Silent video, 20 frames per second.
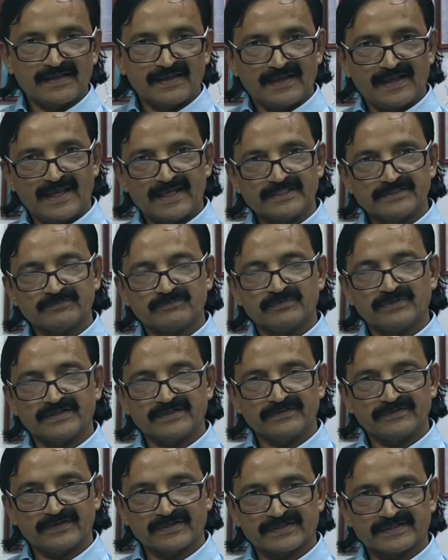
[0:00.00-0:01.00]
As per
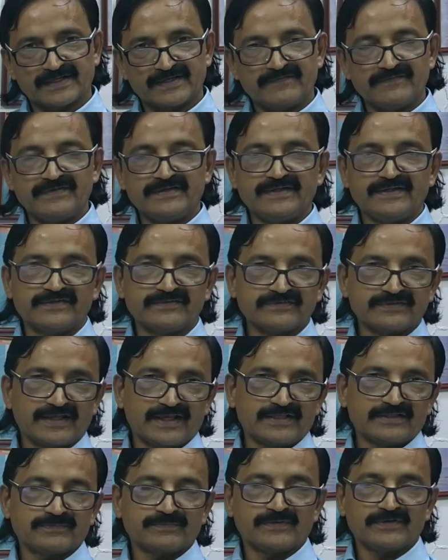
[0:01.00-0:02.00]
your convenience,
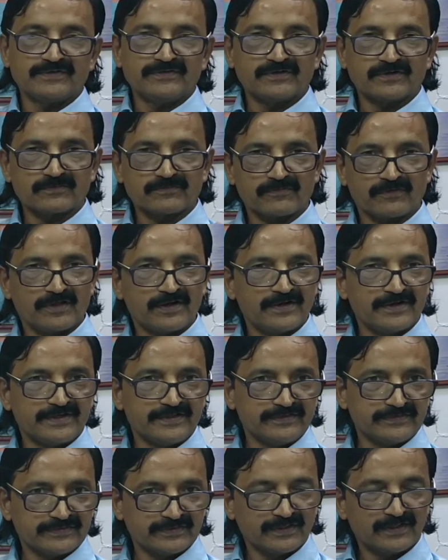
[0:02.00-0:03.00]
as per your
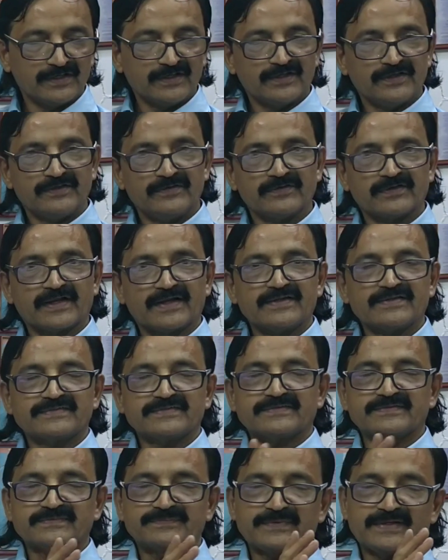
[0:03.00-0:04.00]
priorities, you can
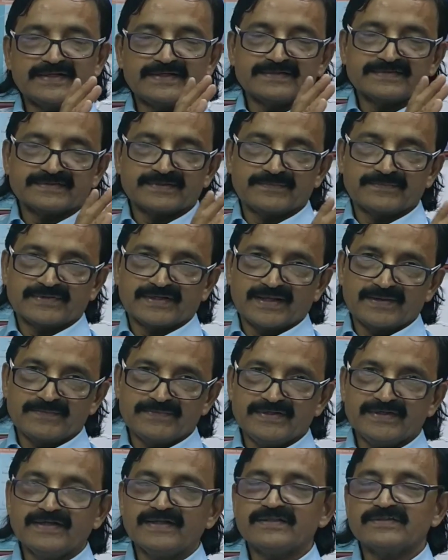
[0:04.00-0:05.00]
spend some time
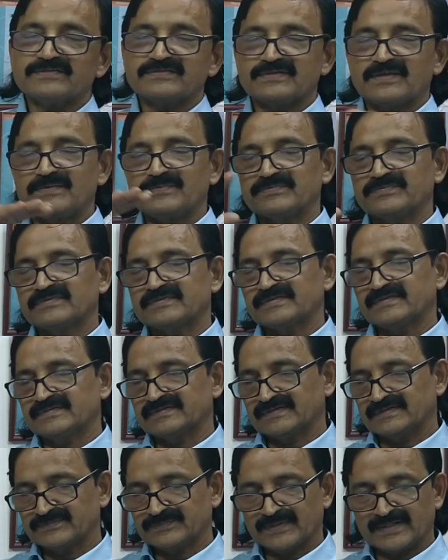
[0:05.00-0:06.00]
here and
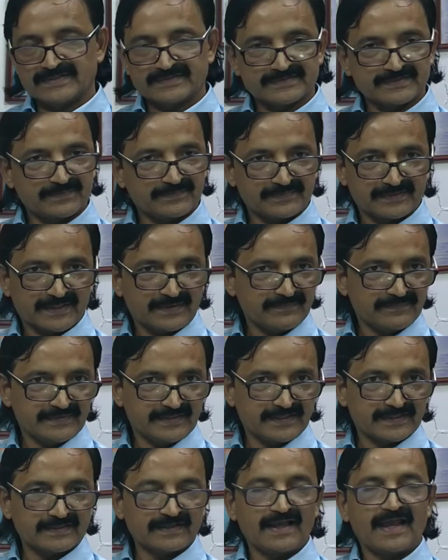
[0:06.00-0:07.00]
spend some time
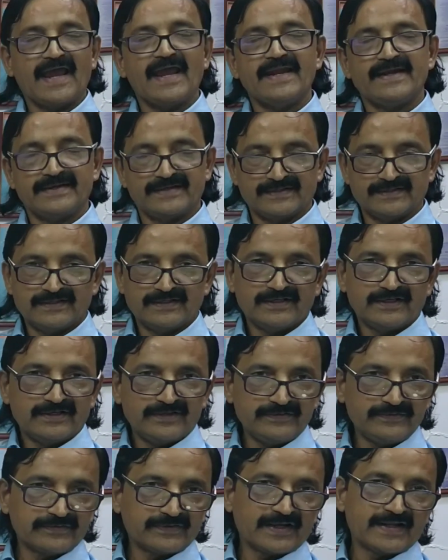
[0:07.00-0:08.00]
there, and
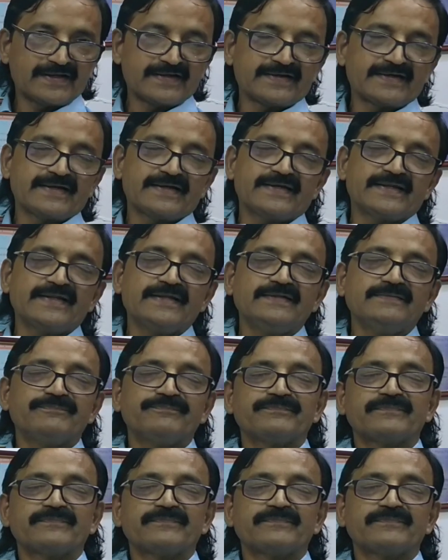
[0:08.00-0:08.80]
you can retain